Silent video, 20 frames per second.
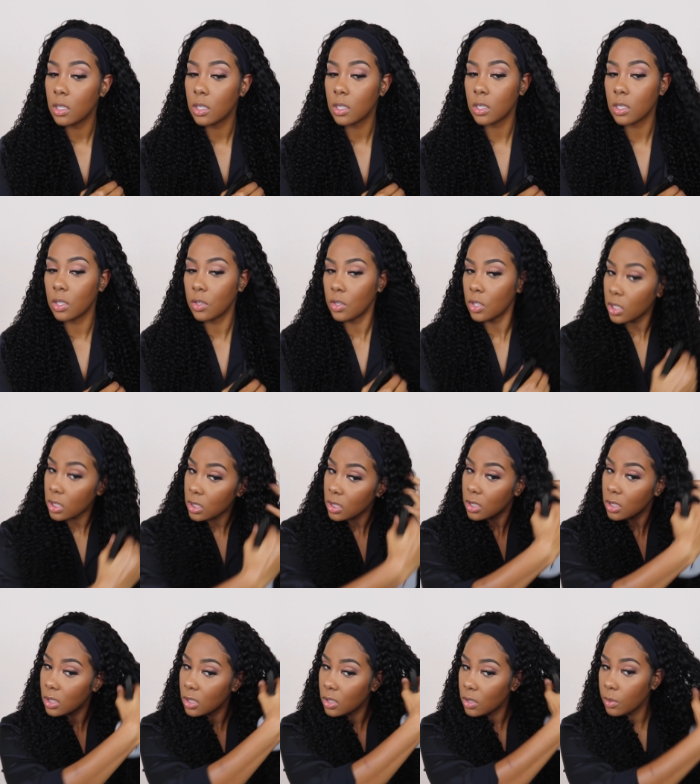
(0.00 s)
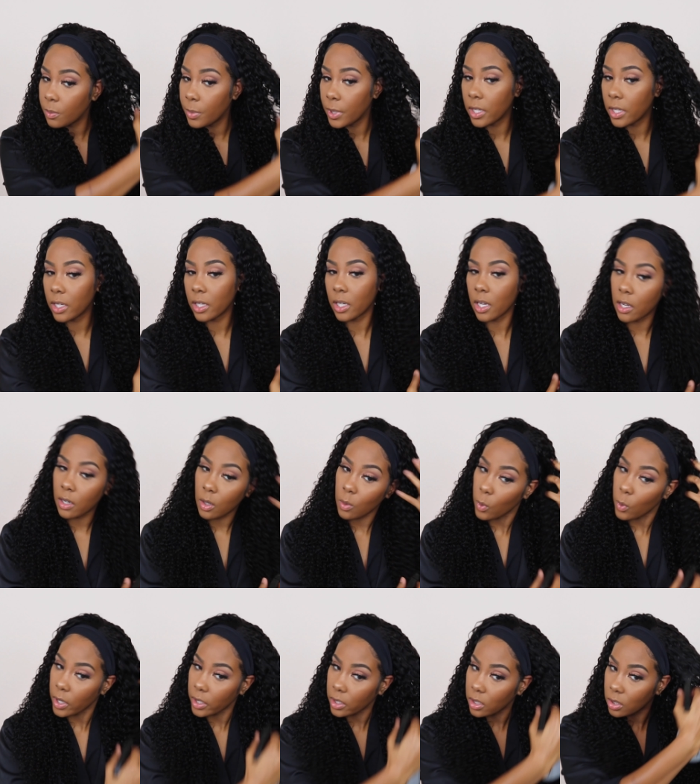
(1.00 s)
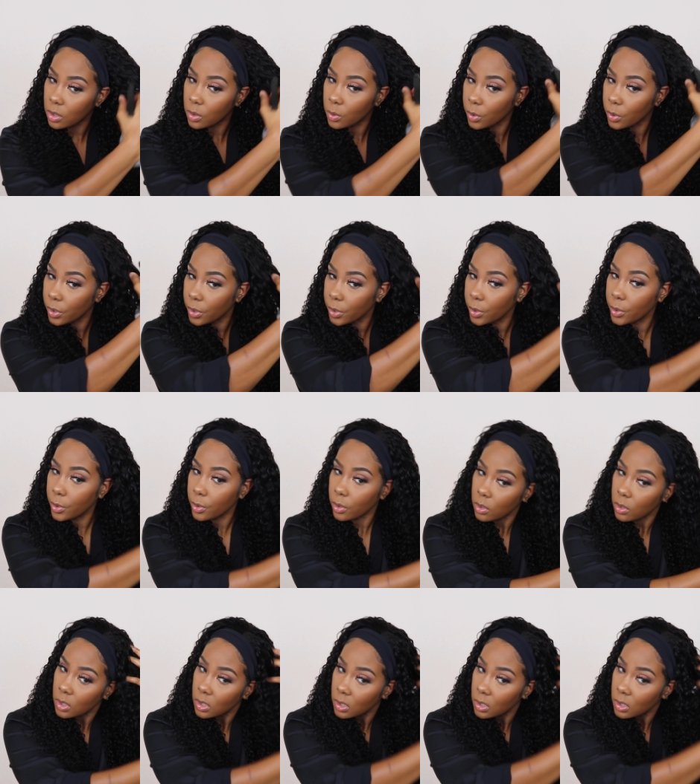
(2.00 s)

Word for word: So just a little bit, kind of work it through.